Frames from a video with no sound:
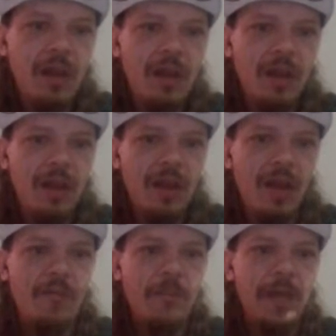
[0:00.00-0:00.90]
love
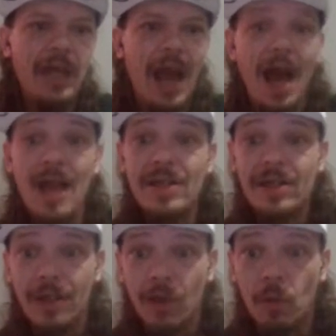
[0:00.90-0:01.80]
me, I
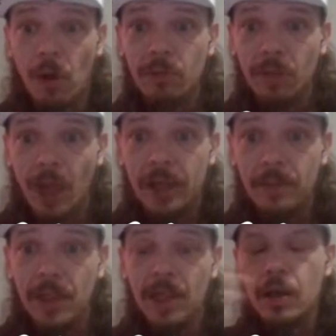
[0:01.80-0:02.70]
still won't like me.